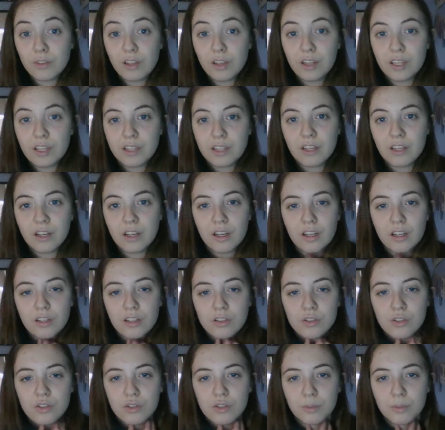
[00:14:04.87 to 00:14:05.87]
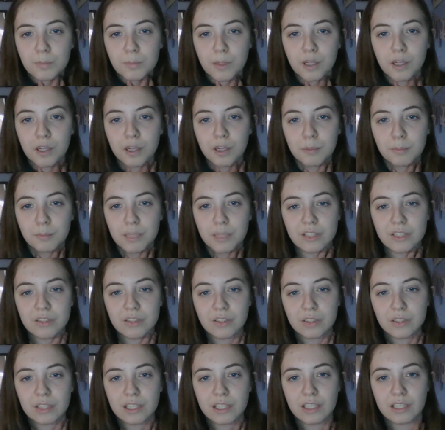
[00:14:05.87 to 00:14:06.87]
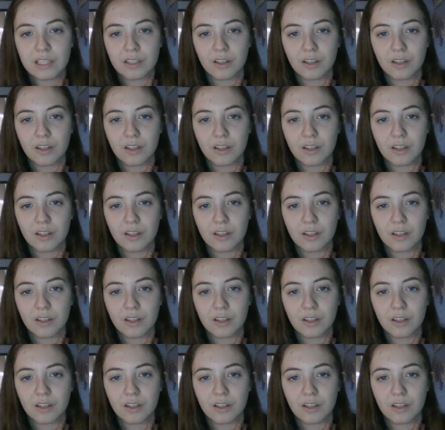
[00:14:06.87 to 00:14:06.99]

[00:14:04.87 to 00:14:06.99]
like that Juniper immediately,